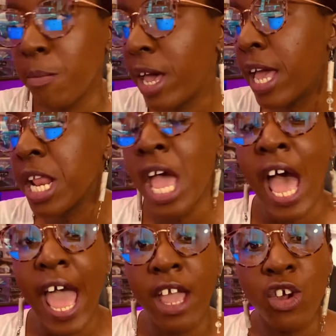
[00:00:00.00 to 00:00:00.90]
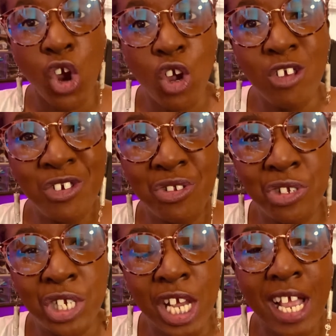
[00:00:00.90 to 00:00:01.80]
but I encourage you to
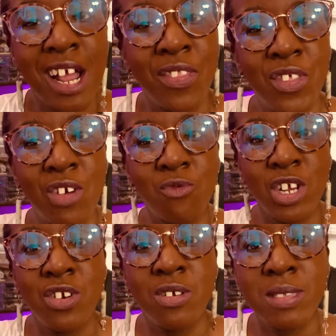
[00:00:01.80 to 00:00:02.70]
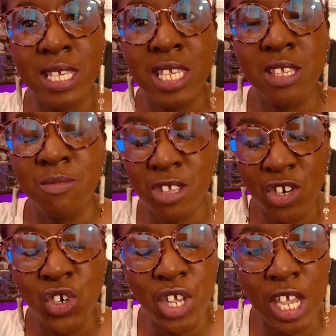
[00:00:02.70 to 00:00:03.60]
check out the original system so
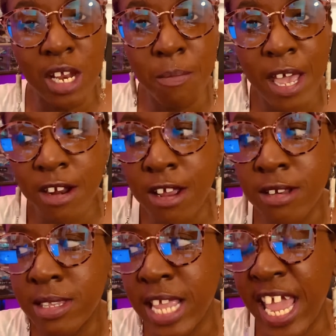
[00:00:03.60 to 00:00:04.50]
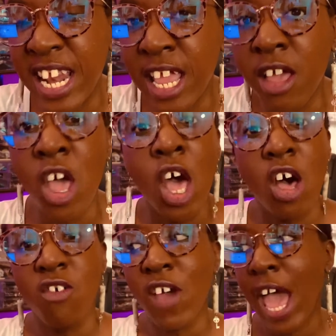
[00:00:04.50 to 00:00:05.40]
that you can get a better understanding
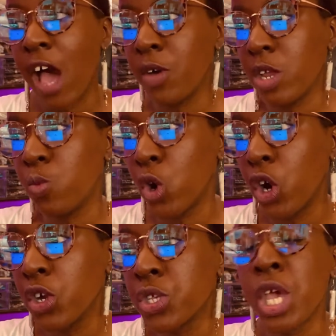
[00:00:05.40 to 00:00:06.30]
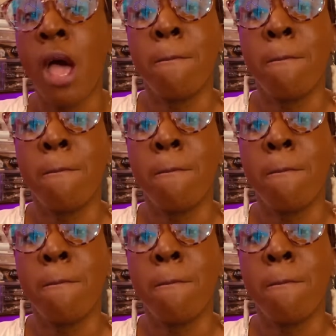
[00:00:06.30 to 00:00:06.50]
of how it works.